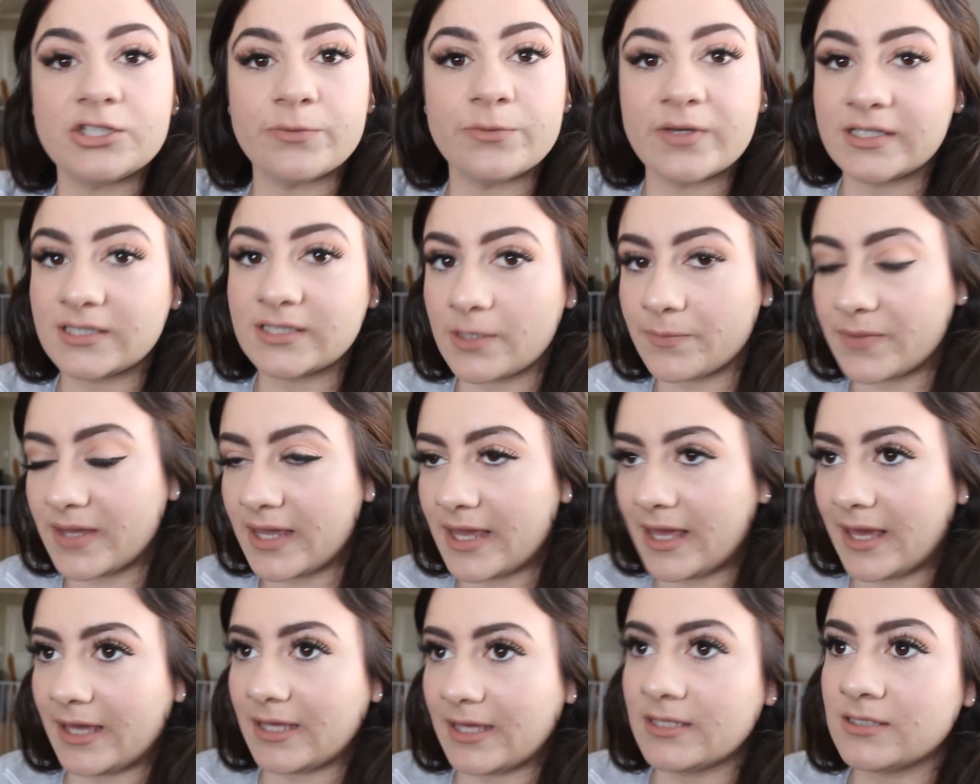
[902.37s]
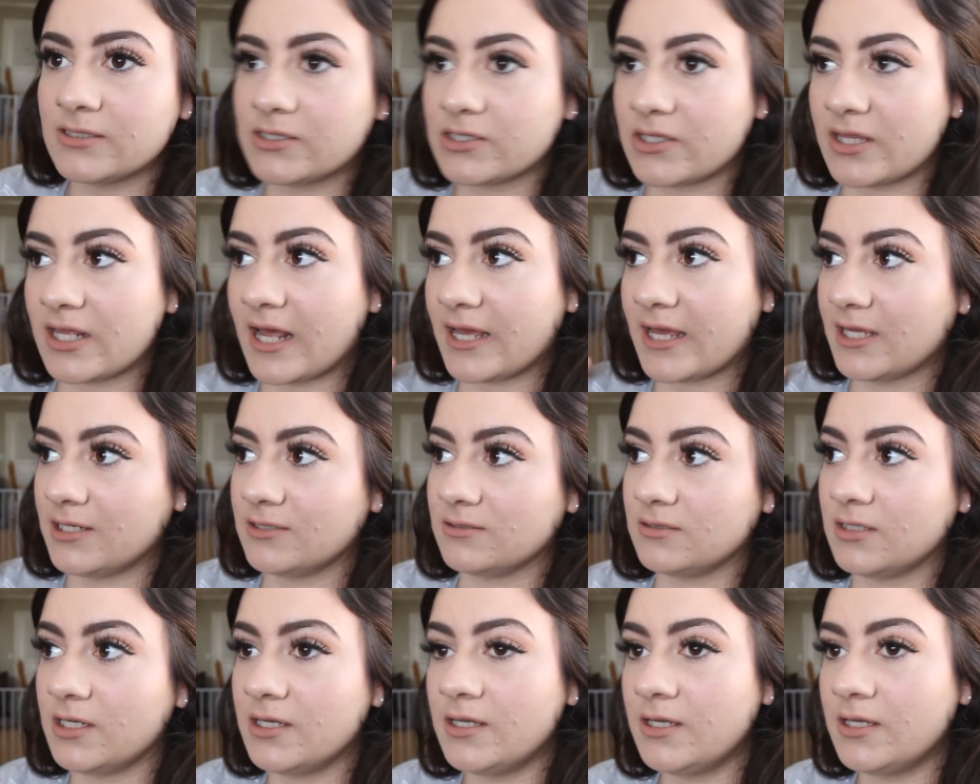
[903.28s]
she wakes up at eight so that I
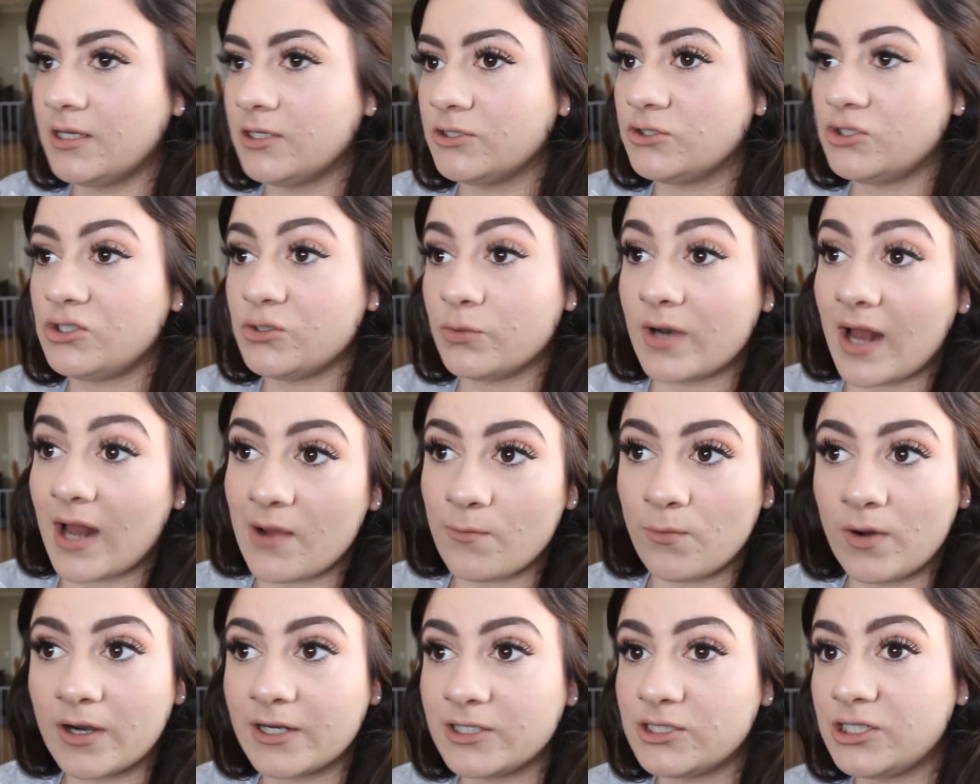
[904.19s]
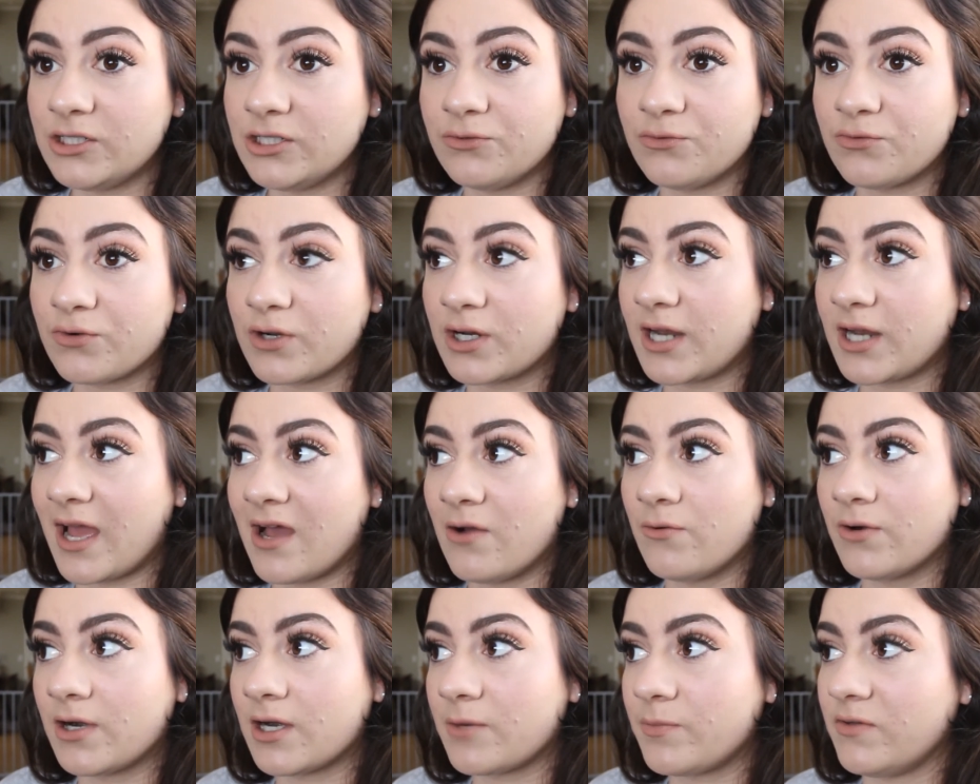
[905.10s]
can do what I want to do for an
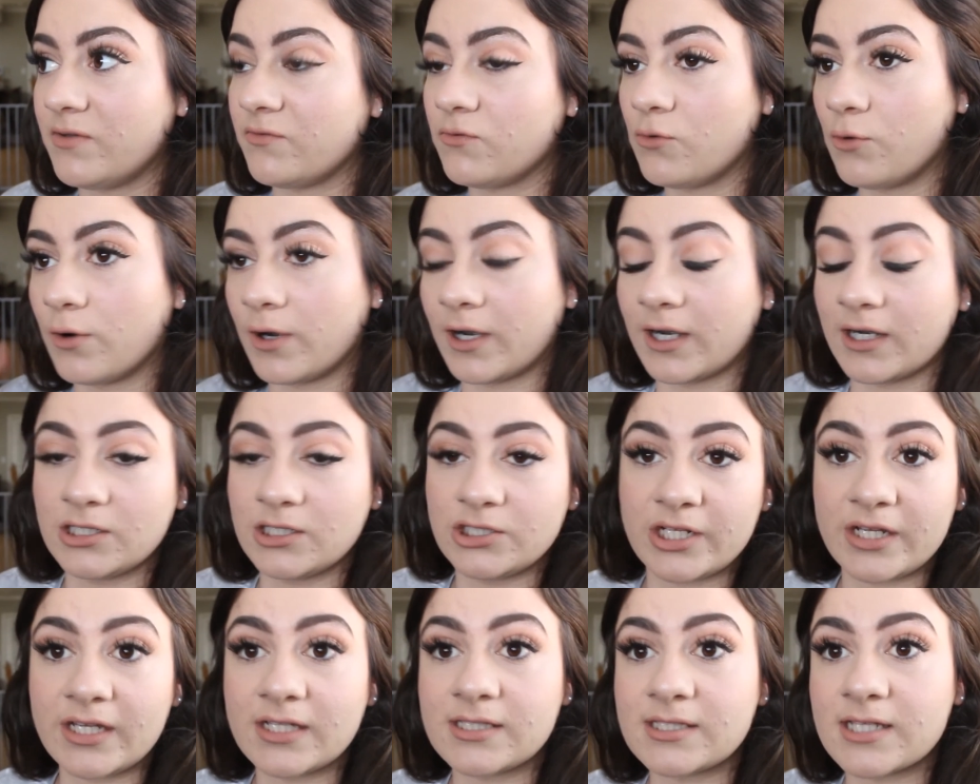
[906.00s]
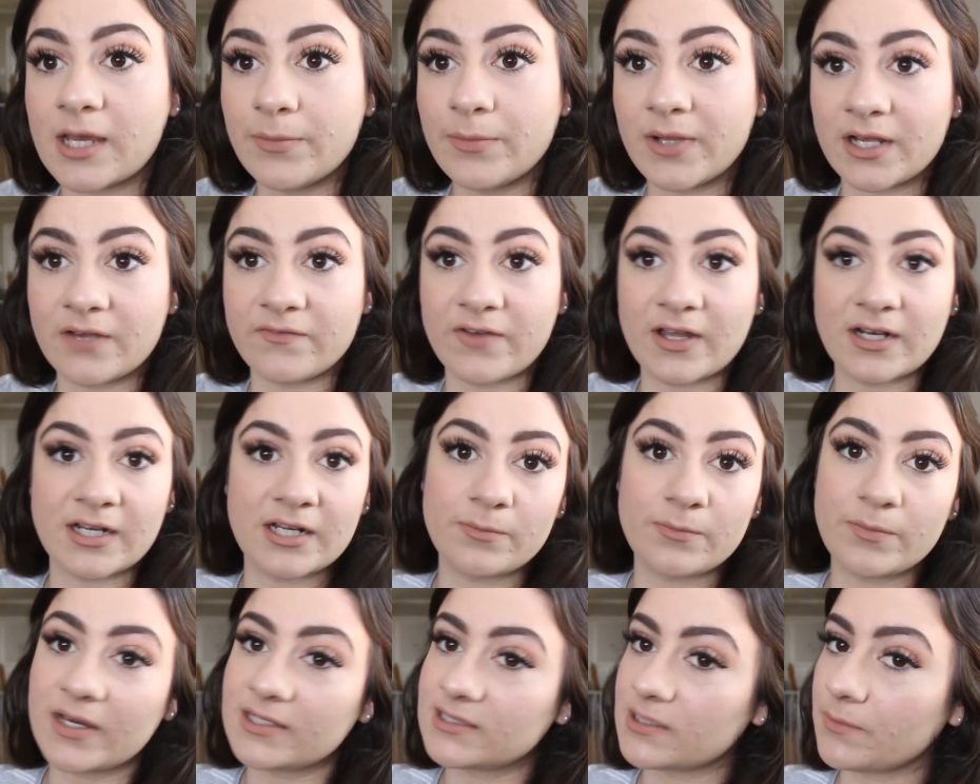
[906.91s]
hour before she gets up. Like if I need to
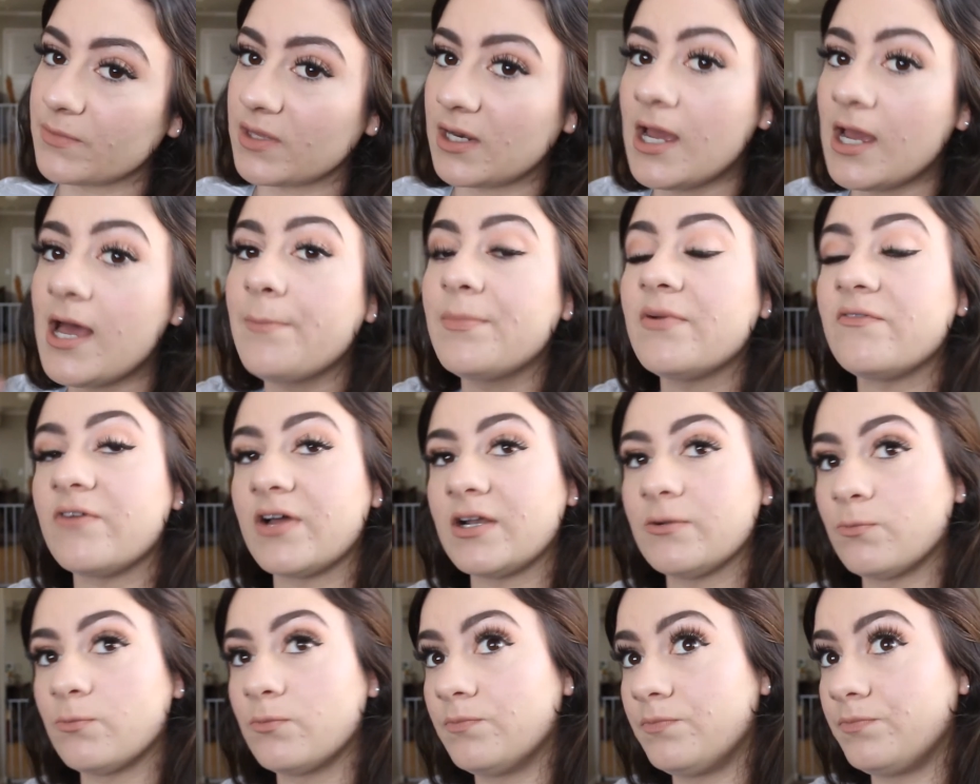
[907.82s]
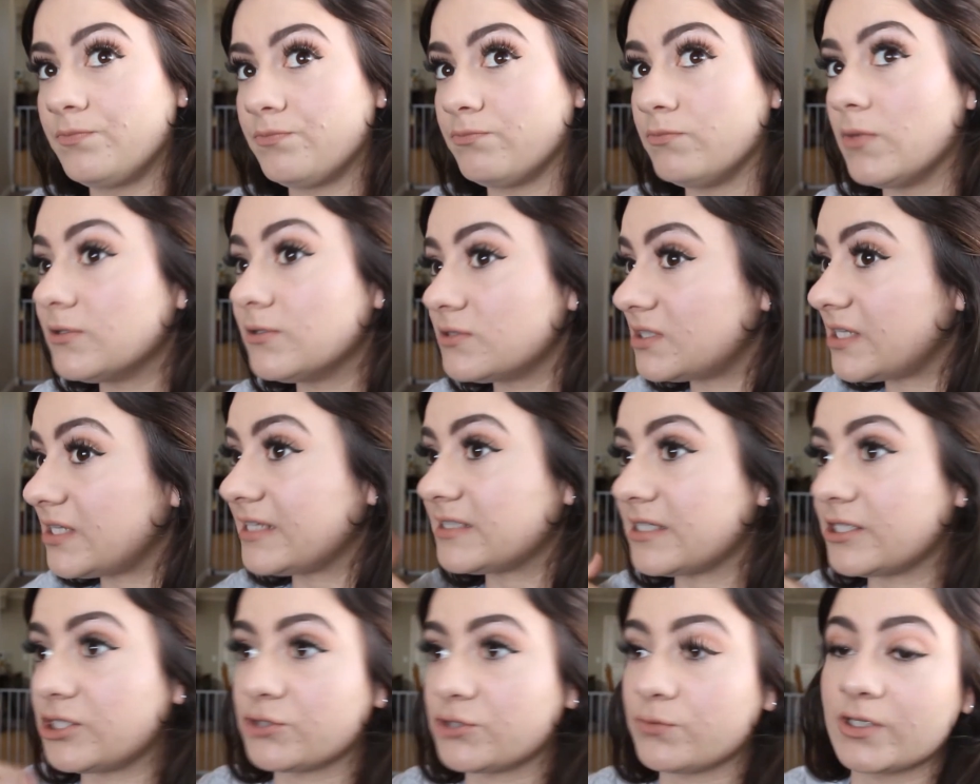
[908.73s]
pick something up, if I, most days
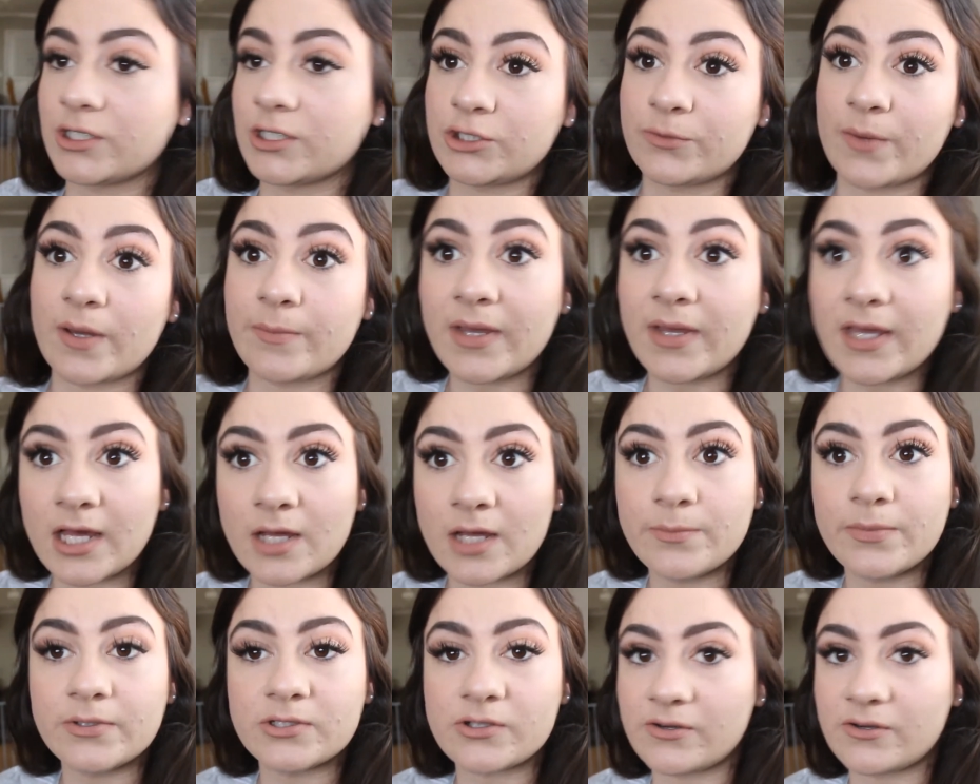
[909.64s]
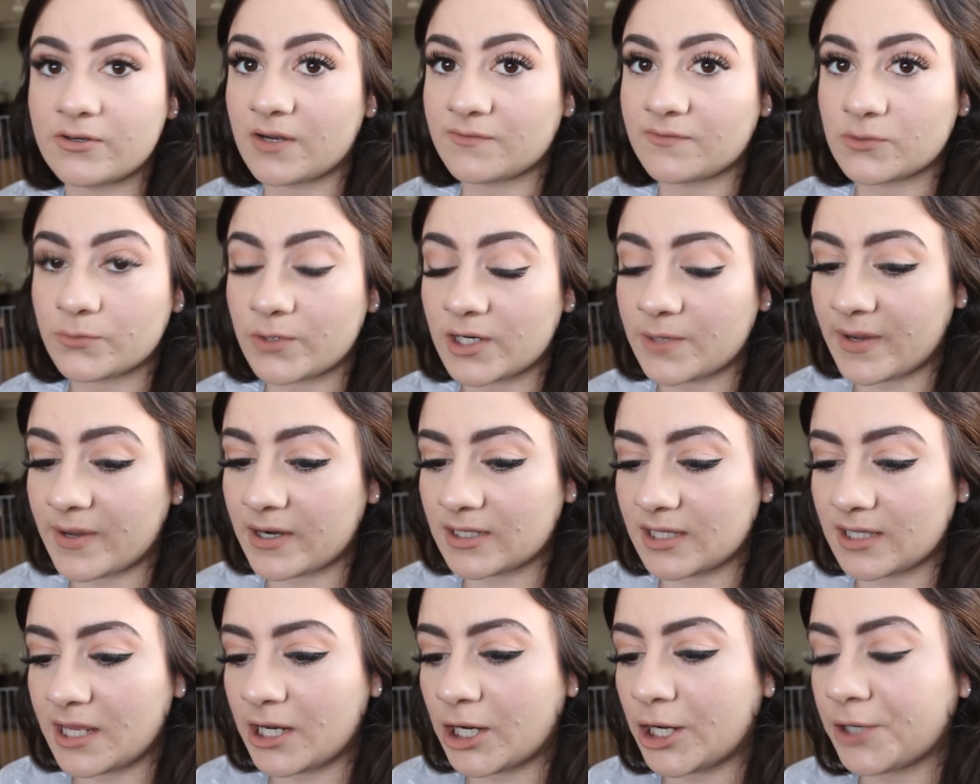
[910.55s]
I just want to do my makeup so I don't have to worry about it
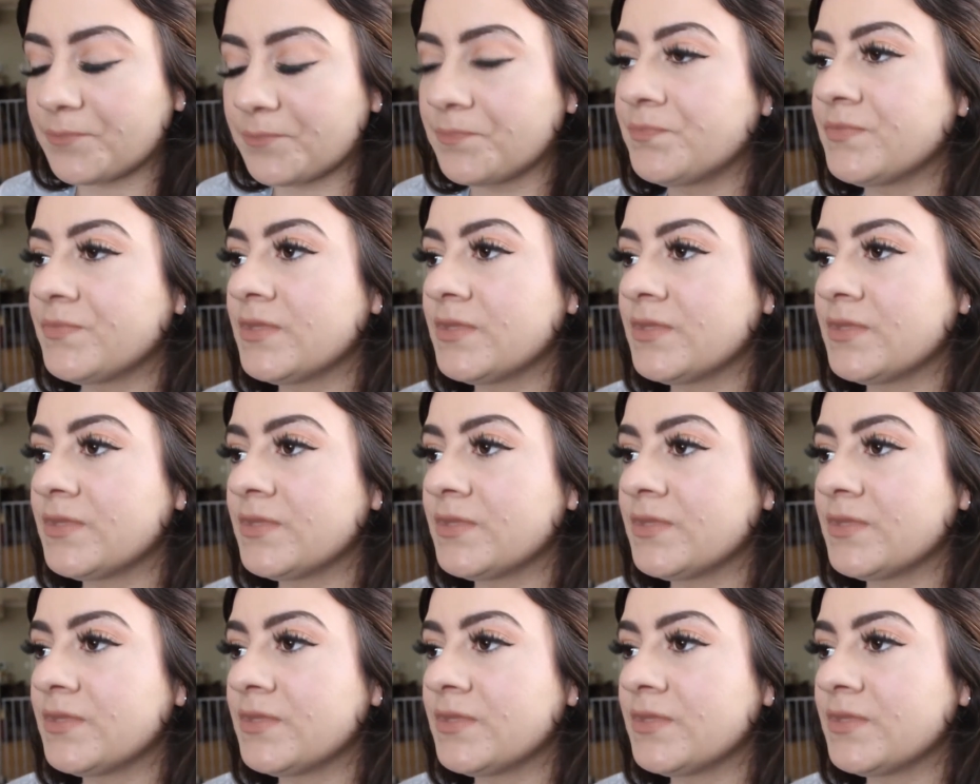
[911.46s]
later.